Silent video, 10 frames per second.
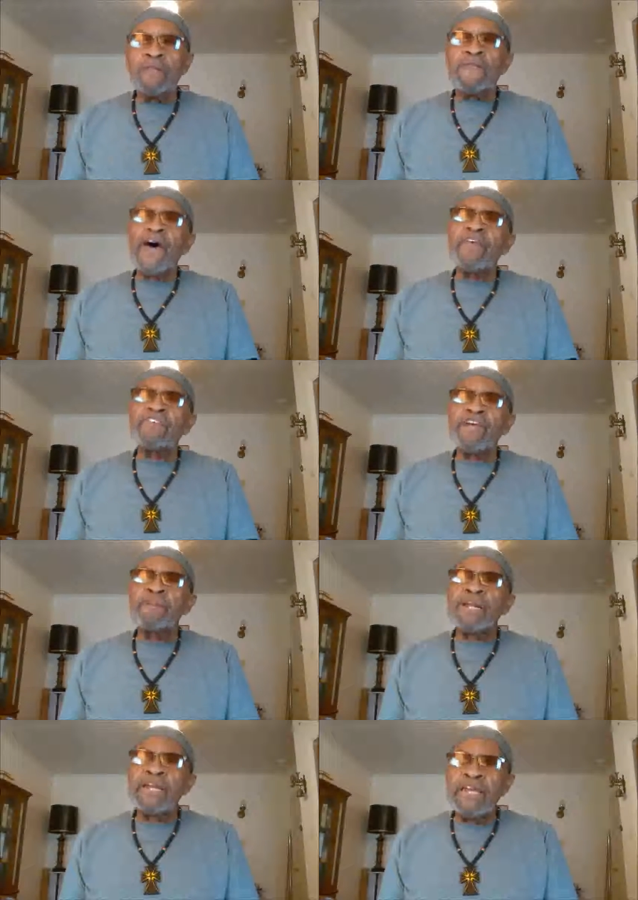There's a
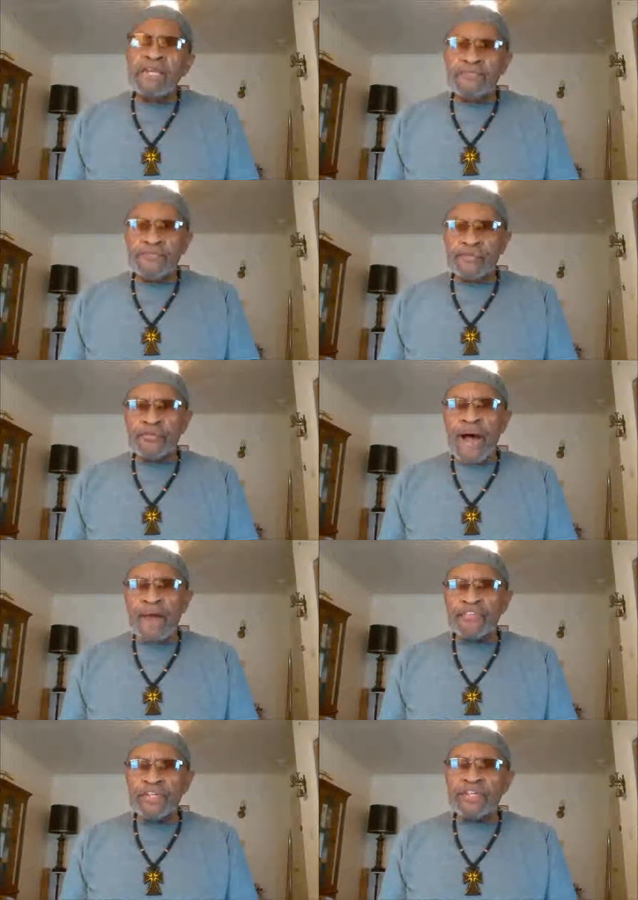belief
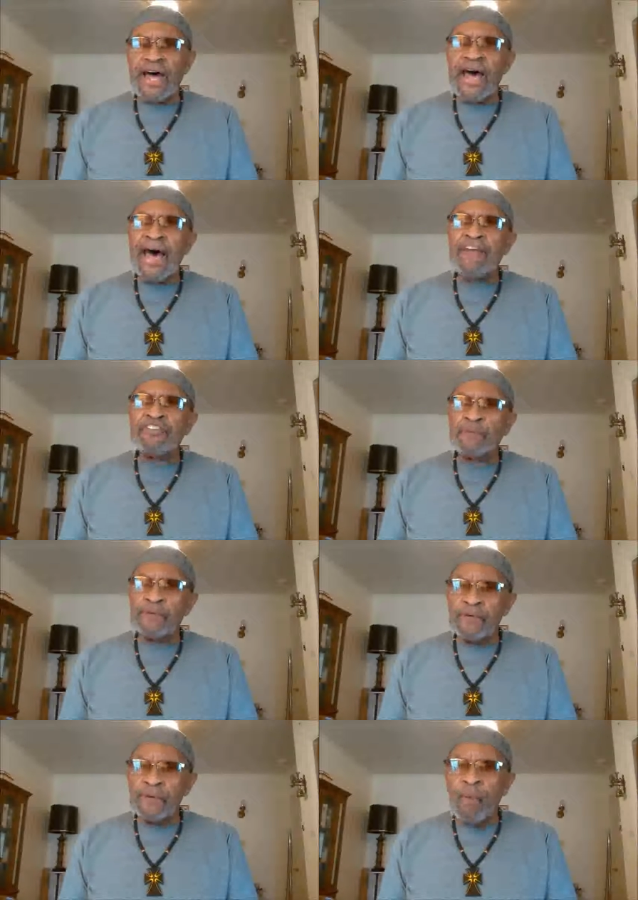throughout the
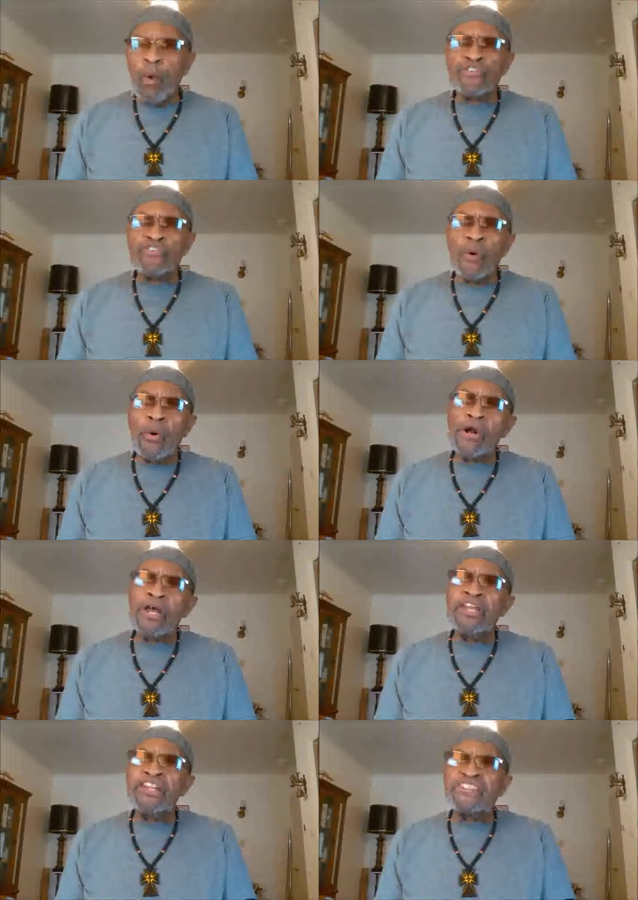diaspora, more so
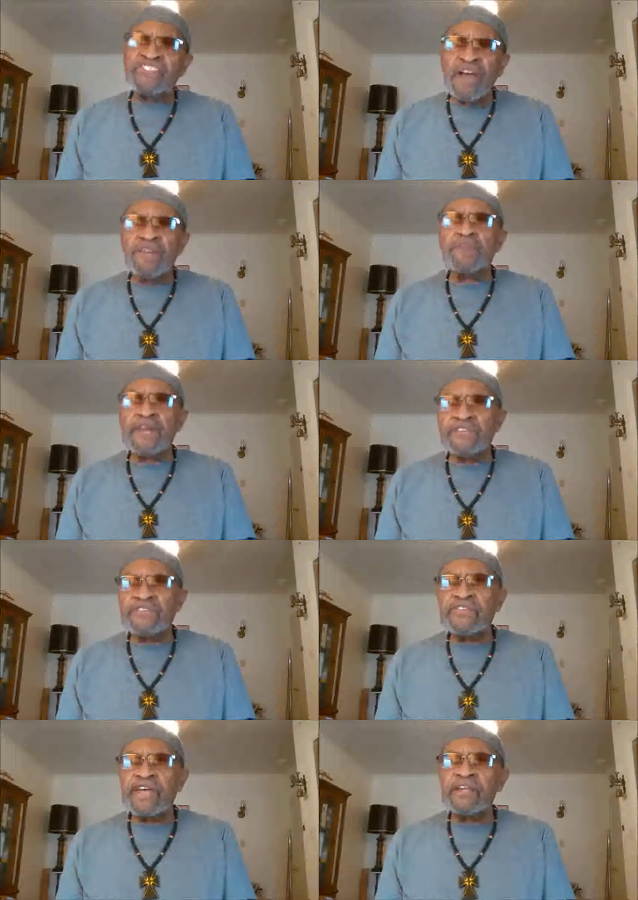in certain
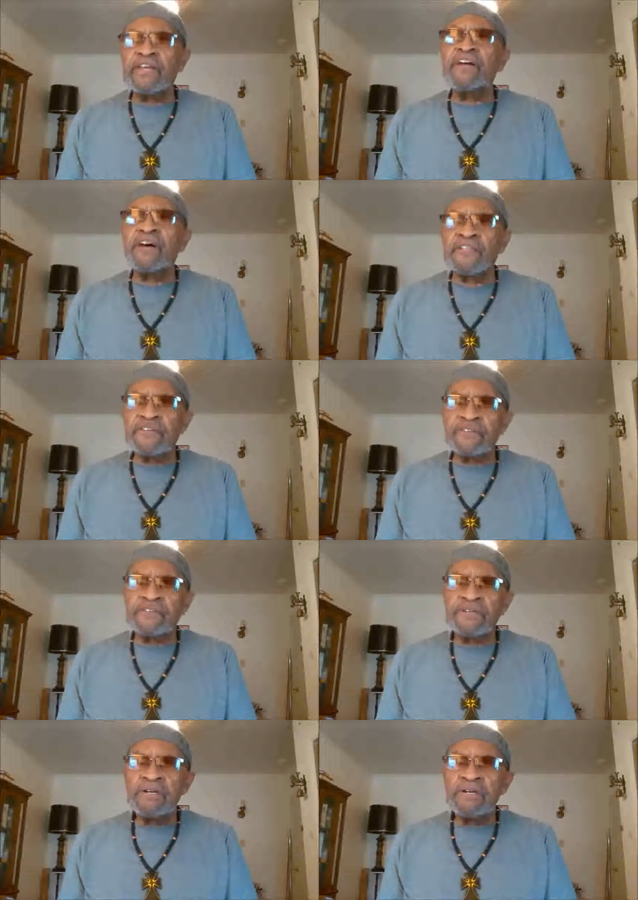places than in others,
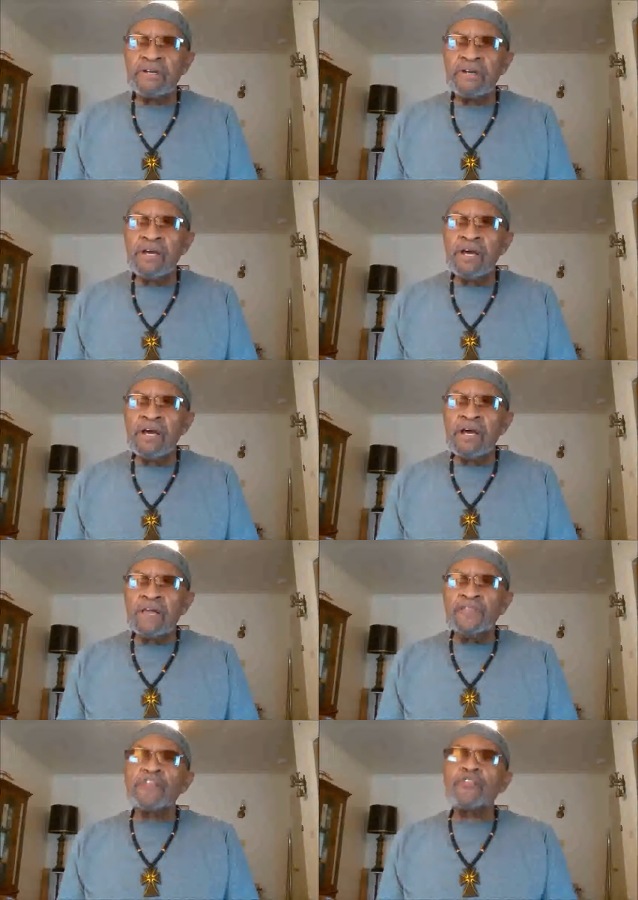
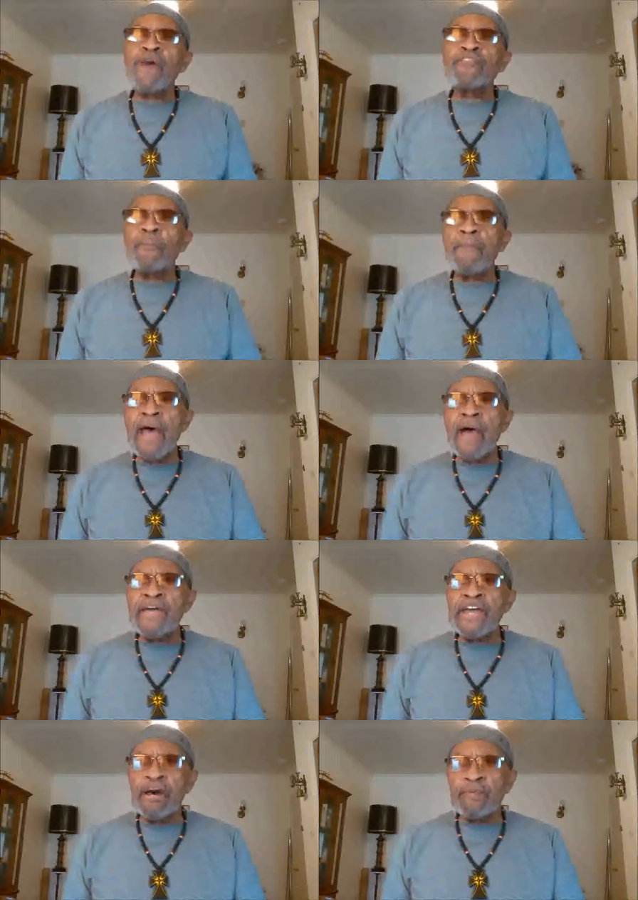that you have to
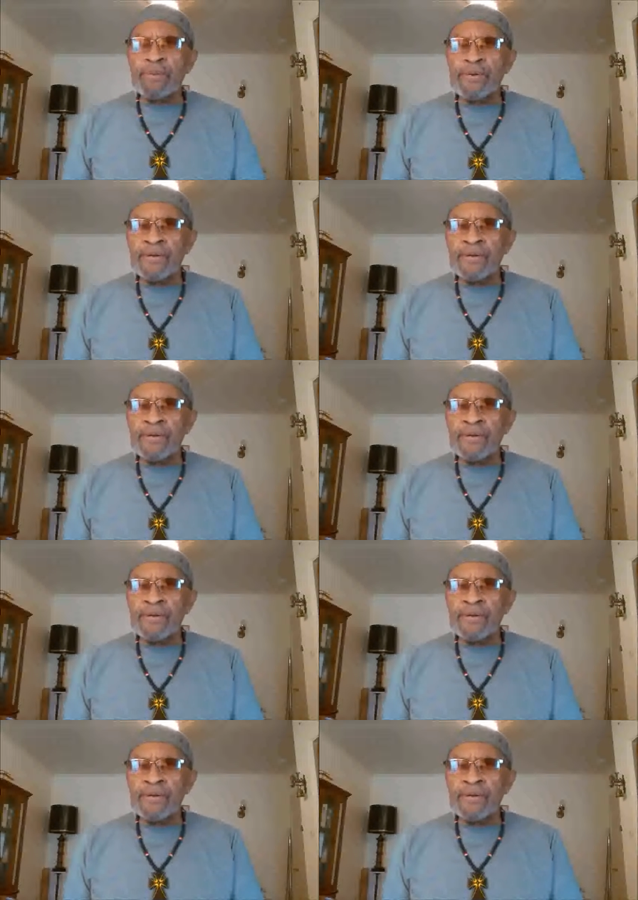marry up.